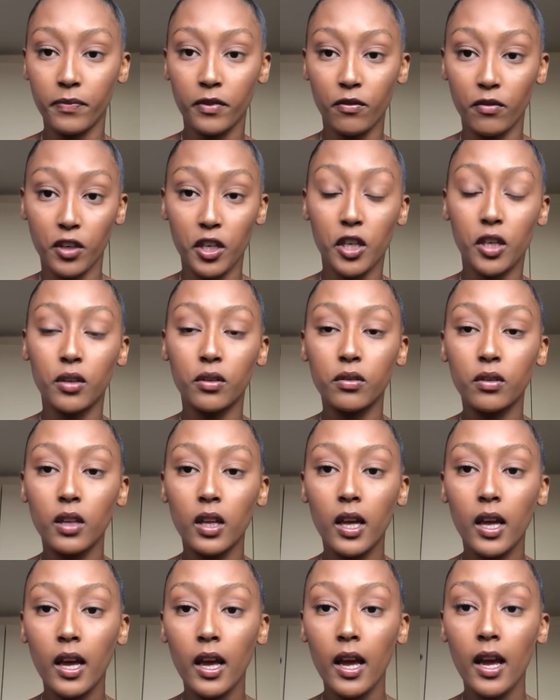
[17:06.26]
video,
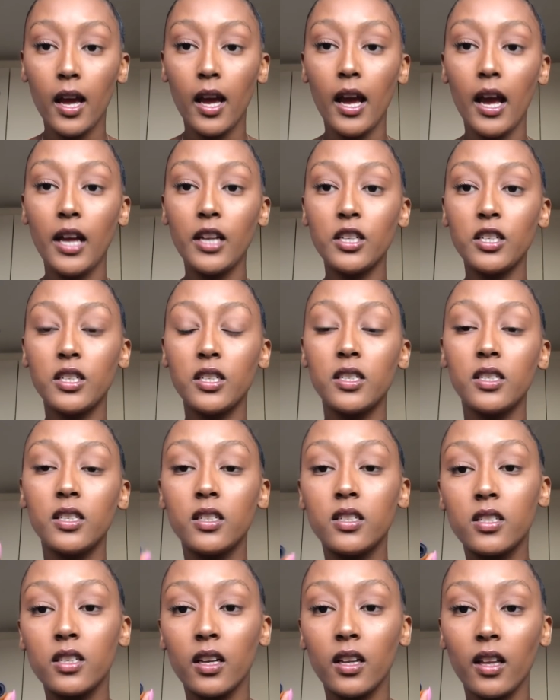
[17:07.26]
and she
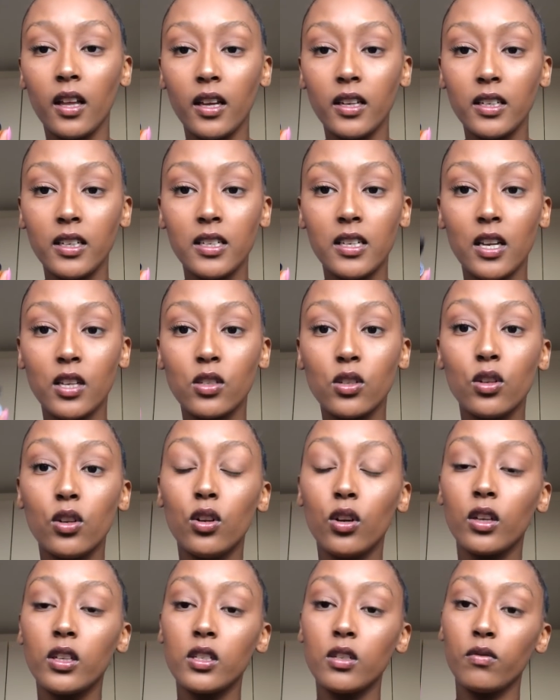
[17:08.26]
did say that it doesn't
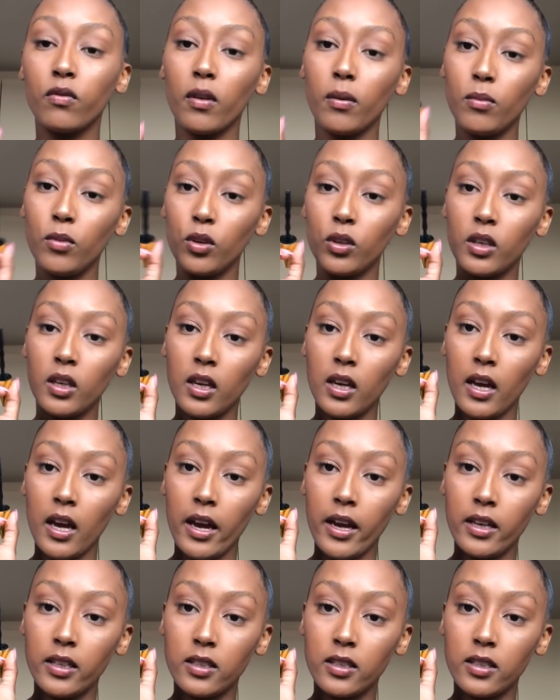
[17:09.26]
look as if I'm looking